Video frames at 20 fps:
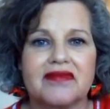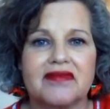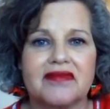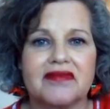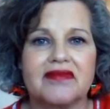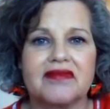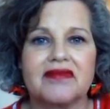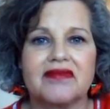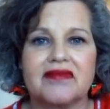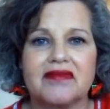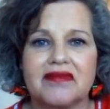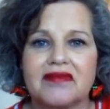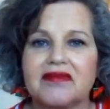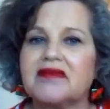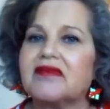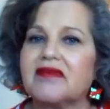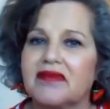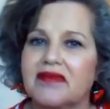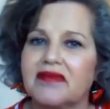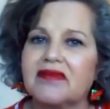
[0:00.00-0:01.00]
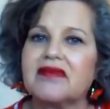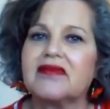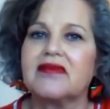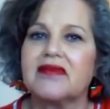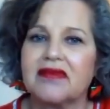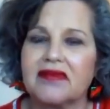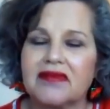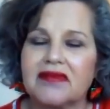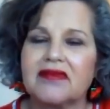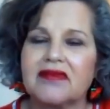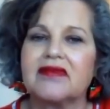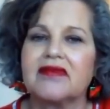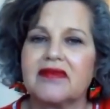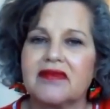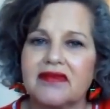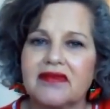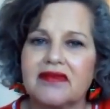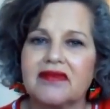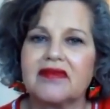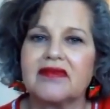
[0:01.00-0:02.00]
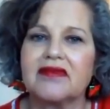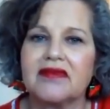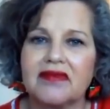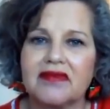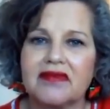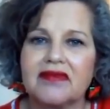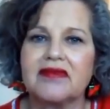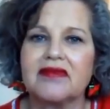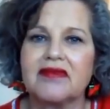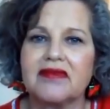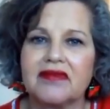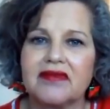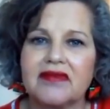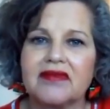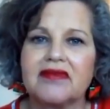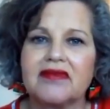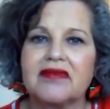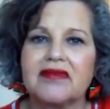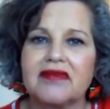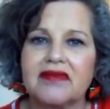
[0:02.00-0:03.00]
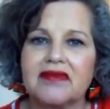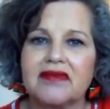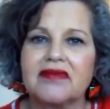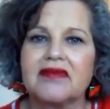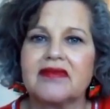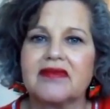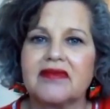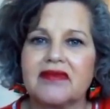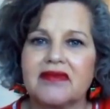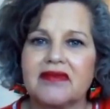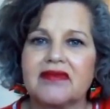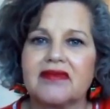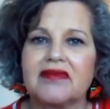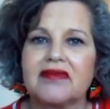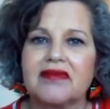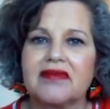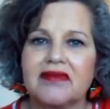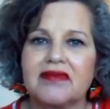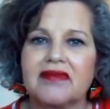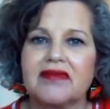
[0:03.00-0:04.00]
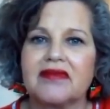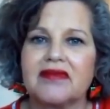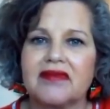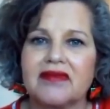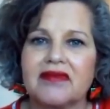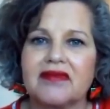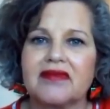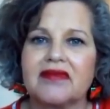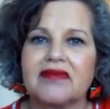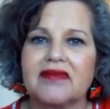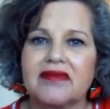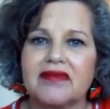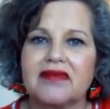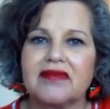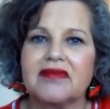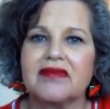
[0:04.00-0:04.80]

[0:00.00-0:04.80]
This person isn't speaking.